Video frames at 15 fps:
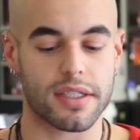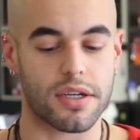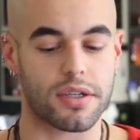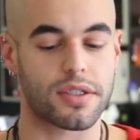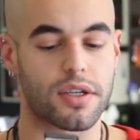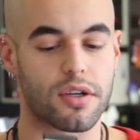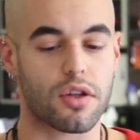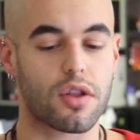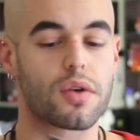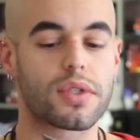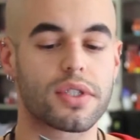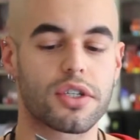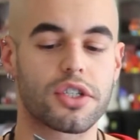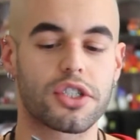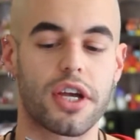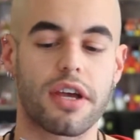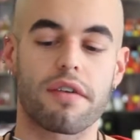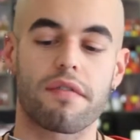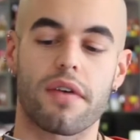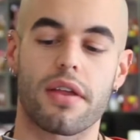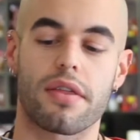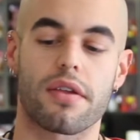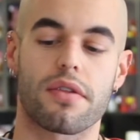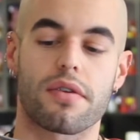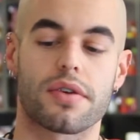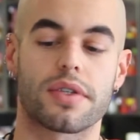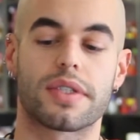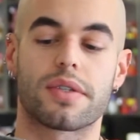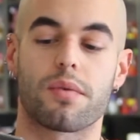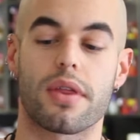There's a closer shave, and then
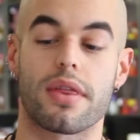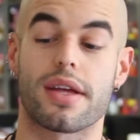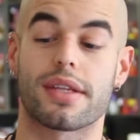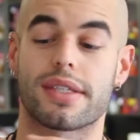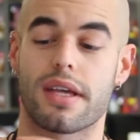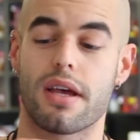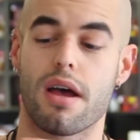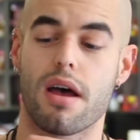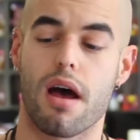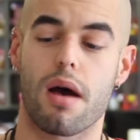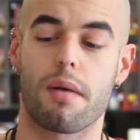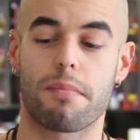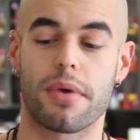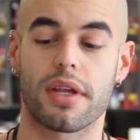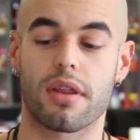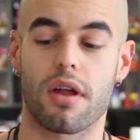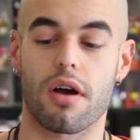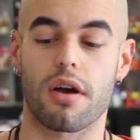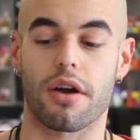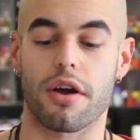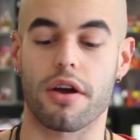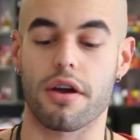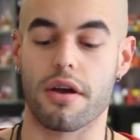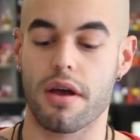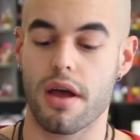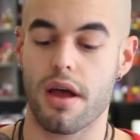there's one that's a bit longer.